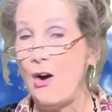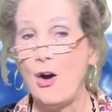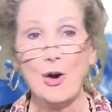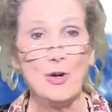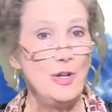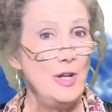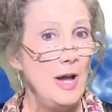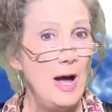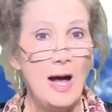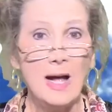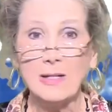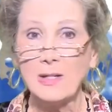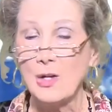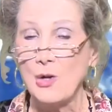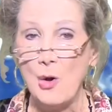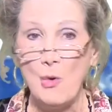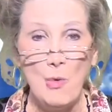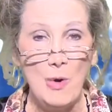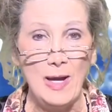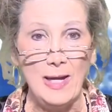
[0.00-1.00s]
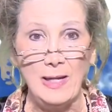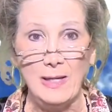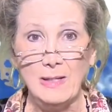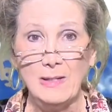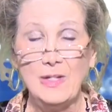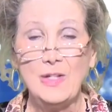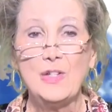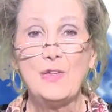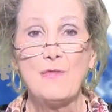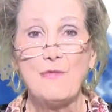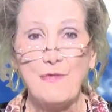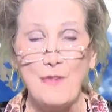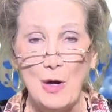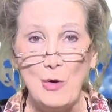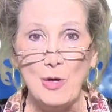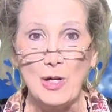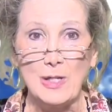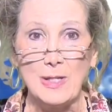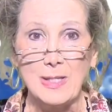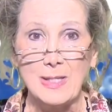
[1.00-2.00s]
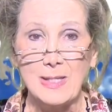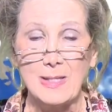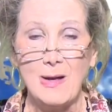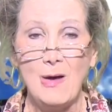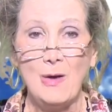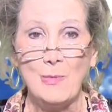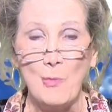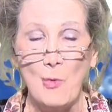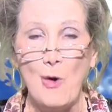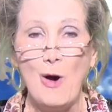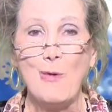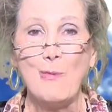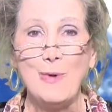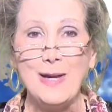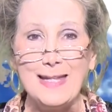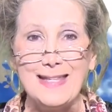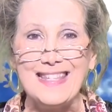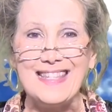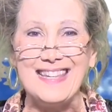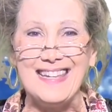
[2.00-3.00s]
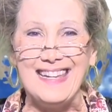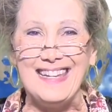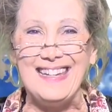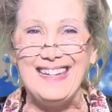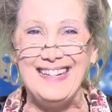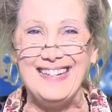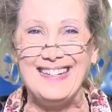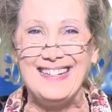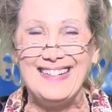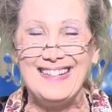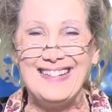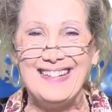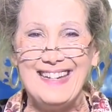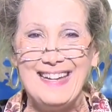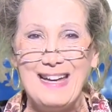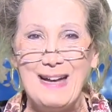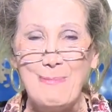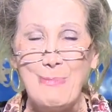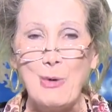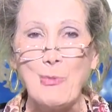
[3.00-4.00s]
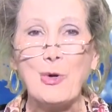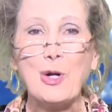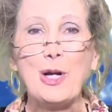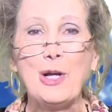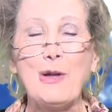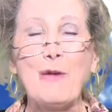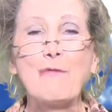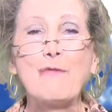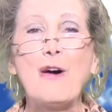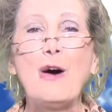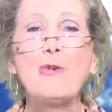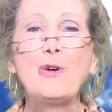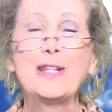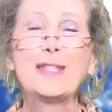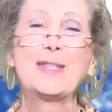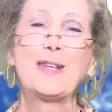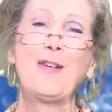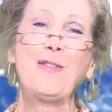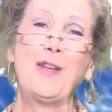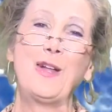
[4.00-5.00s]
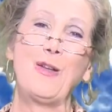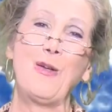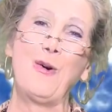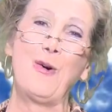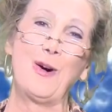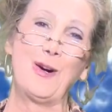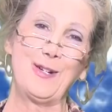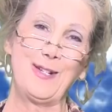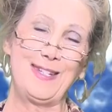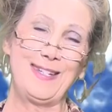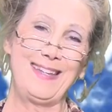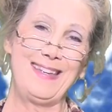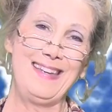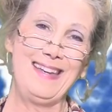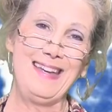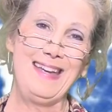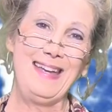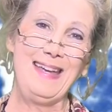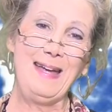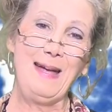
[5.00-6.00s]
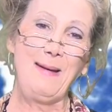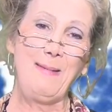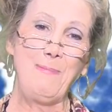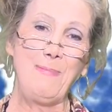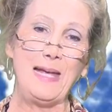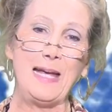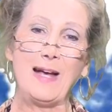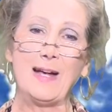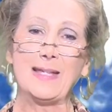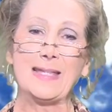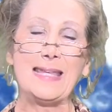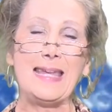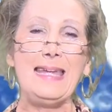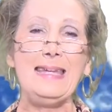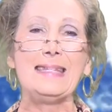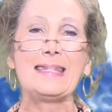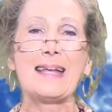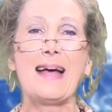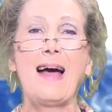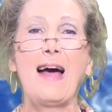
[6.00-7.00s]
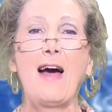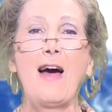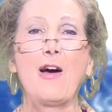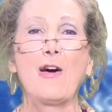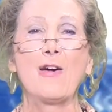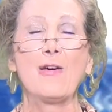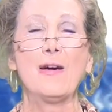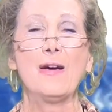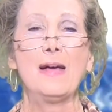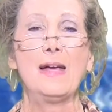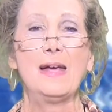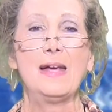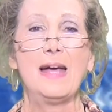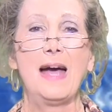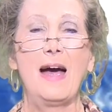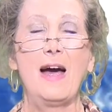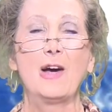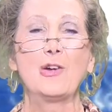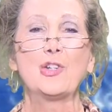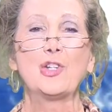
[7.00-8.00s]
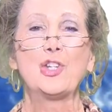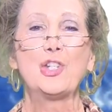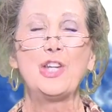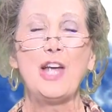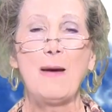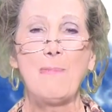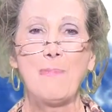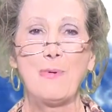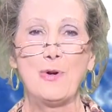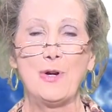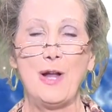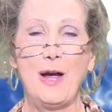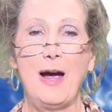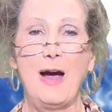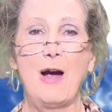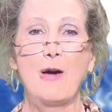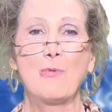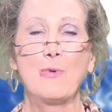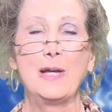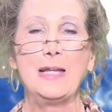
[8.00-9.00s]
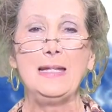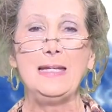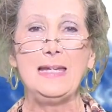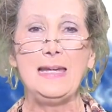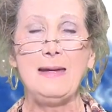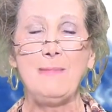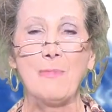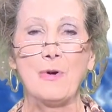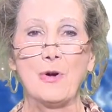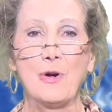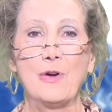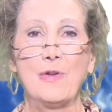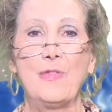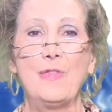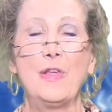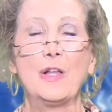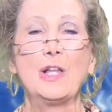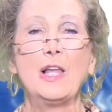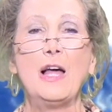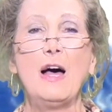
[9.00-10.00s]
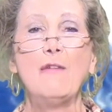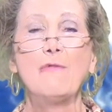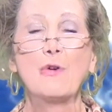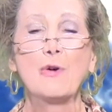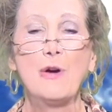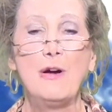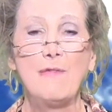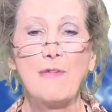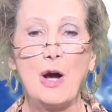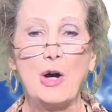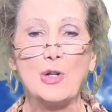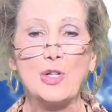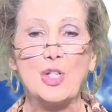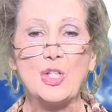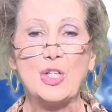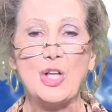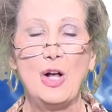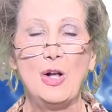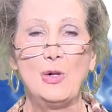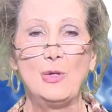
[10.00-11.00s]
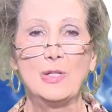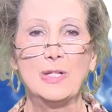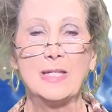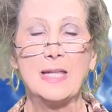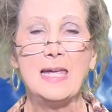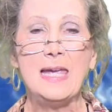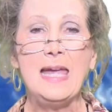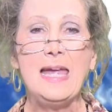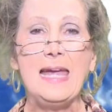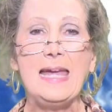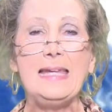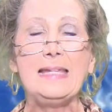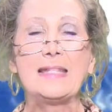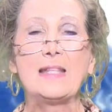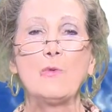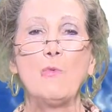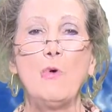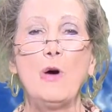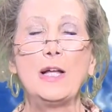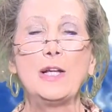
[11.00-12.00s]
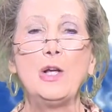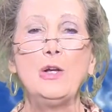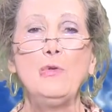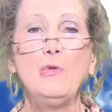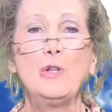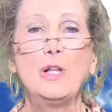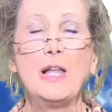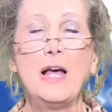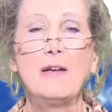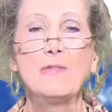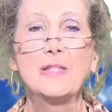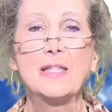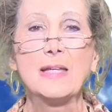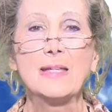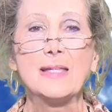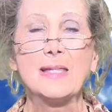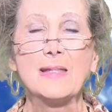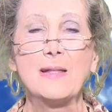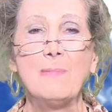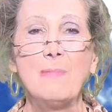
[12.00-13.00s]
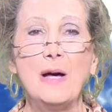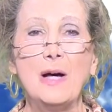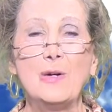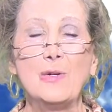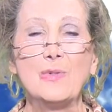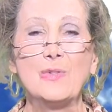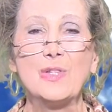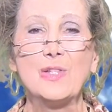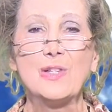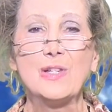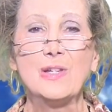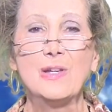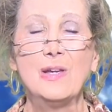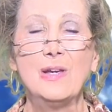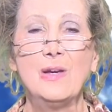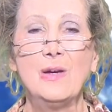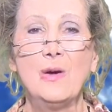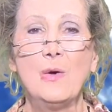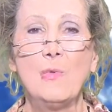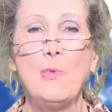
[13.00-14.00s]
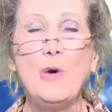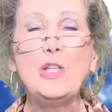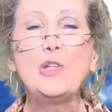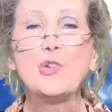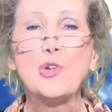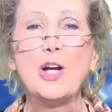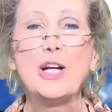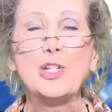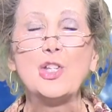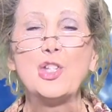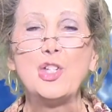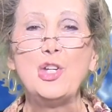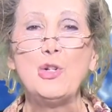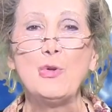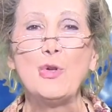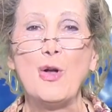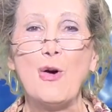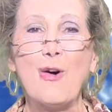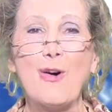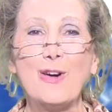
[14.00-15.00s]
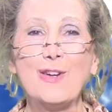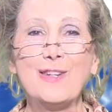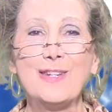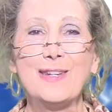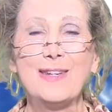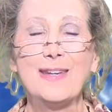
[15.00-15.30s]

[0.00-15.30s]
are not going to focus on what we see, but we're going to focus on the Lord because He's our shepherd, our redeemer, the lover of our souls. He's the one who loves us the most. We trust you, Lord.